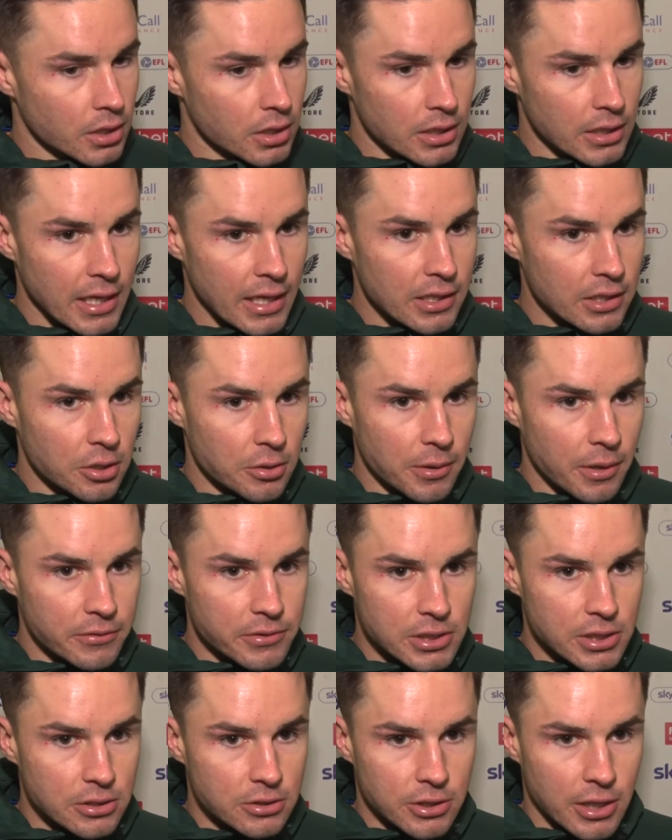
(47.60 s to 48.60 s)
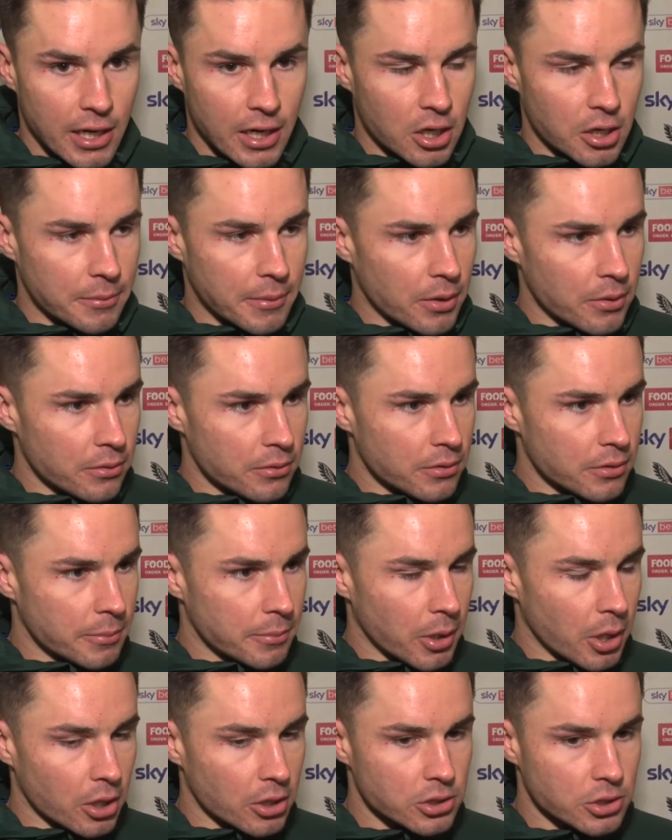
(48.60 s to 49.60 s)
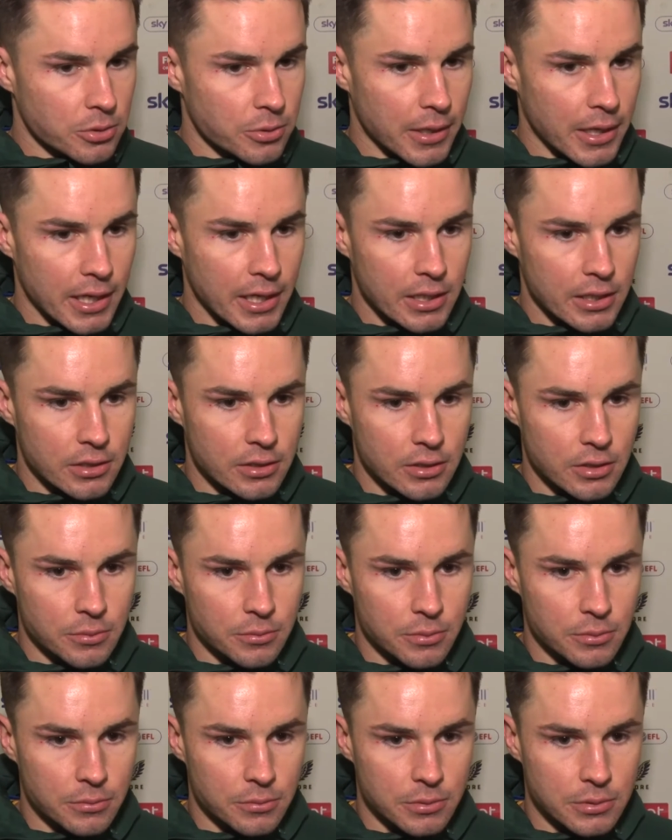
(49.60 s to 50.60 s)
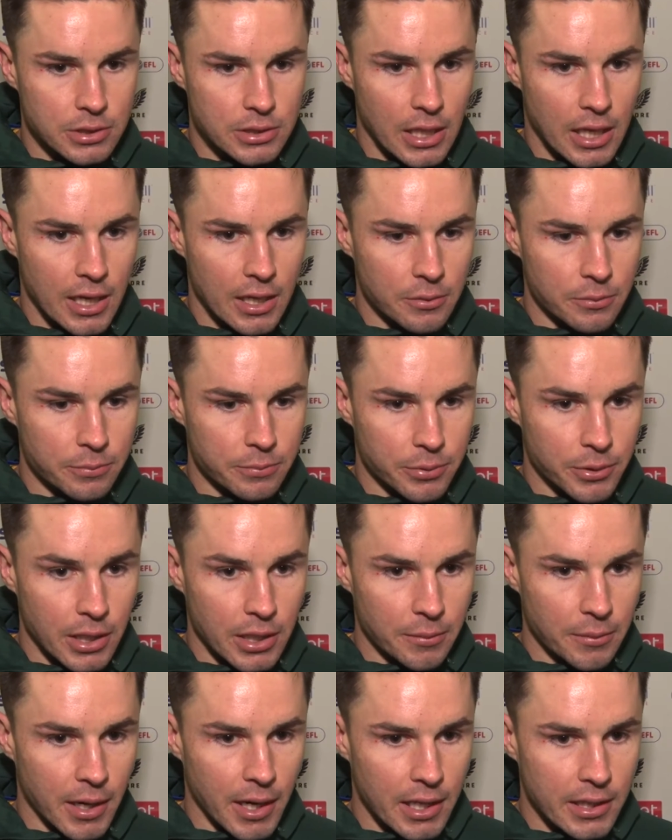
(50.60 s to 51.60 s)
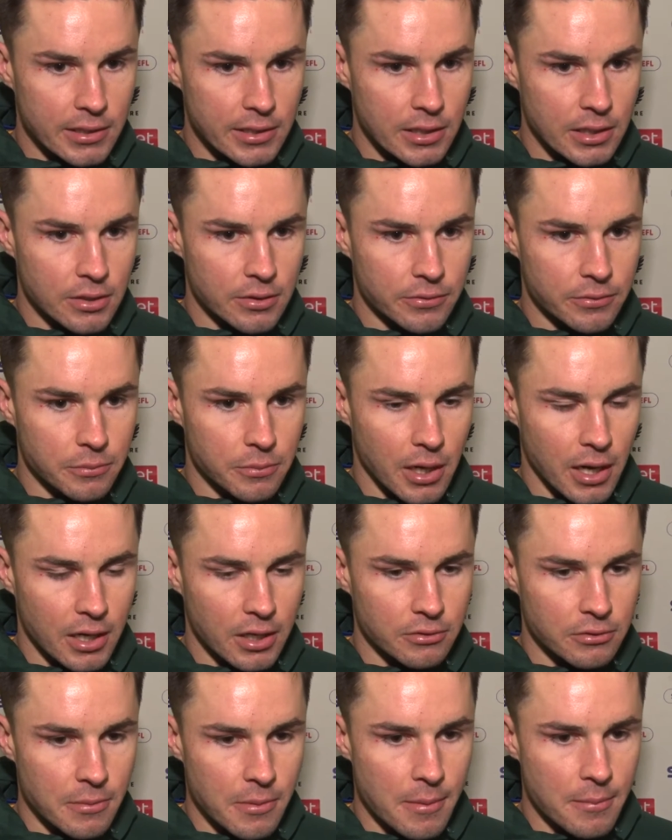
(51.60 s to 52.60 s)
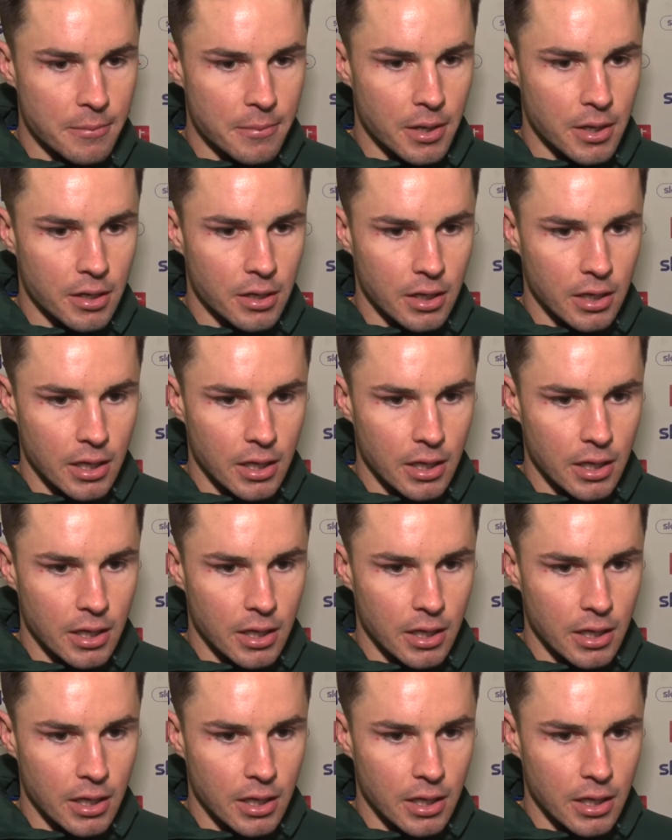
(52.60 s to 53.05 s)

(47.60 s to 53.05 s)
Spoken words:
Yeah, we obviously try and come out the blocks quick, and we started pretty well, I think, from what I can remember.